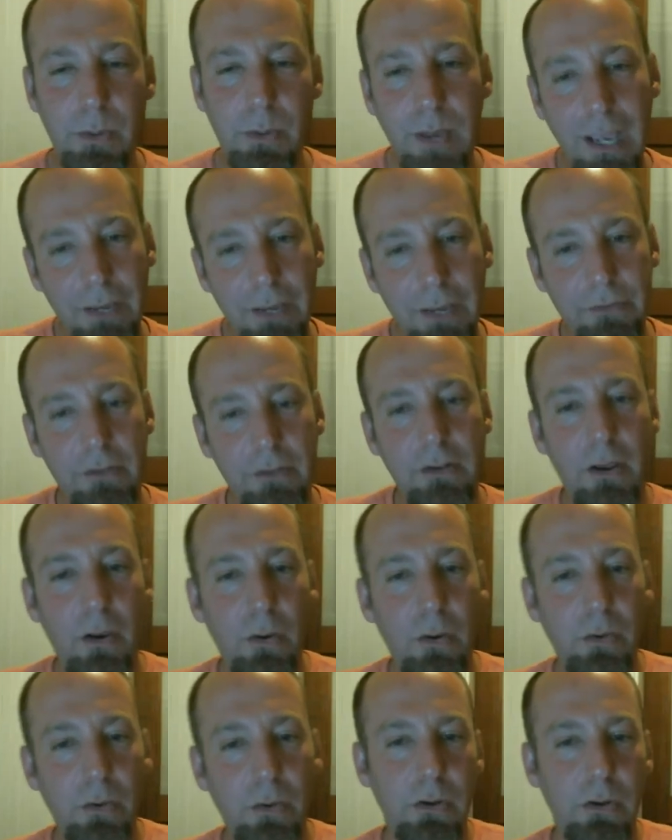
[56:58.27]
you have to
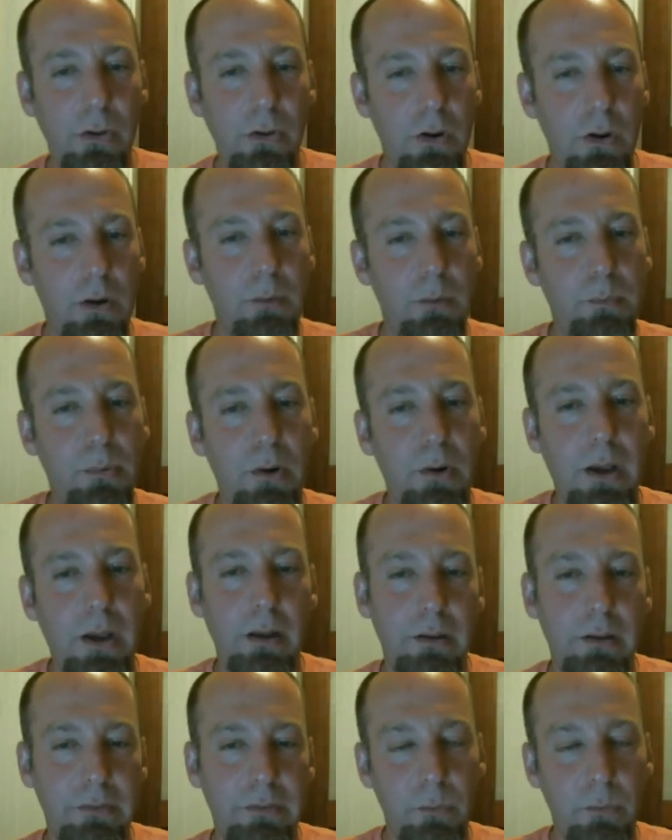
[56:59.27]
know your
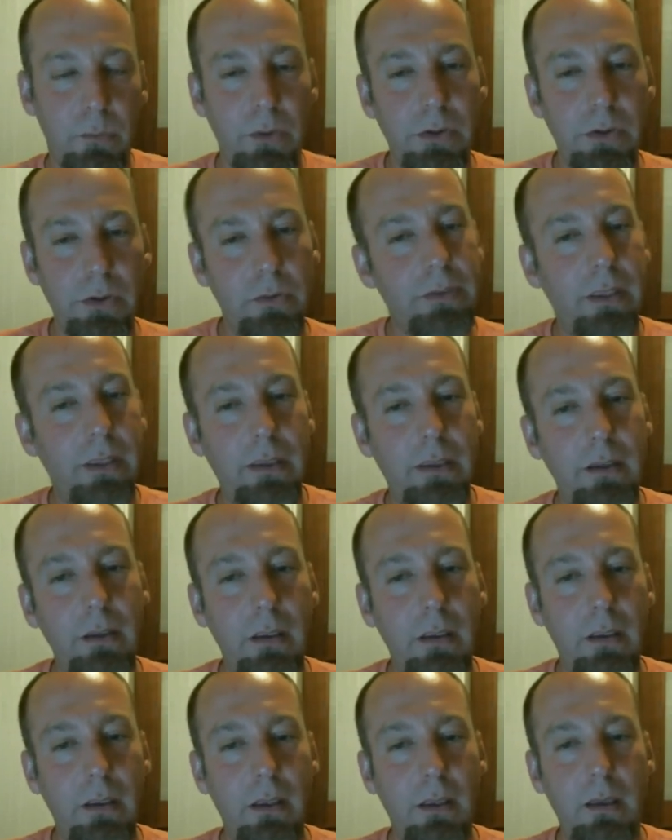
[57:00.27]
products and what you're selling,
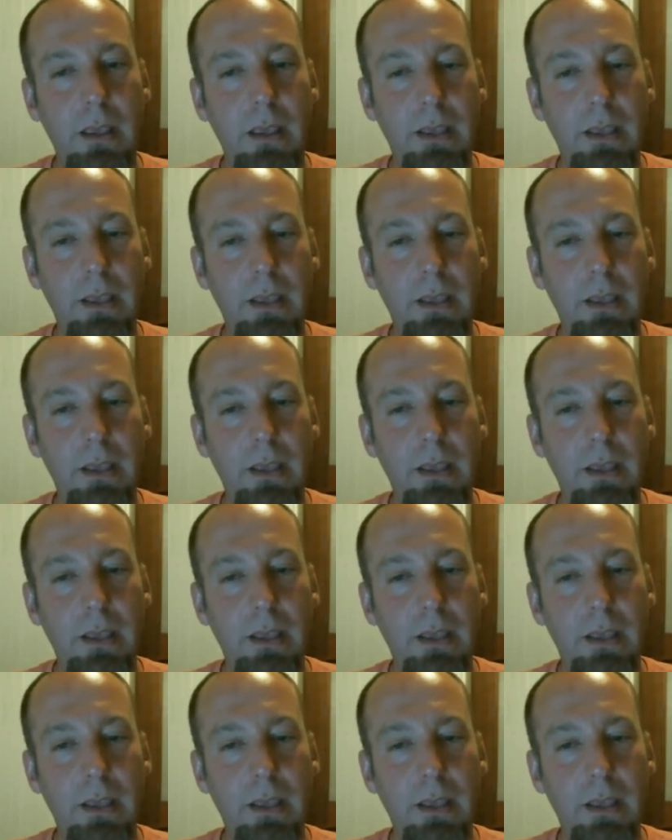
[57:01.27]
as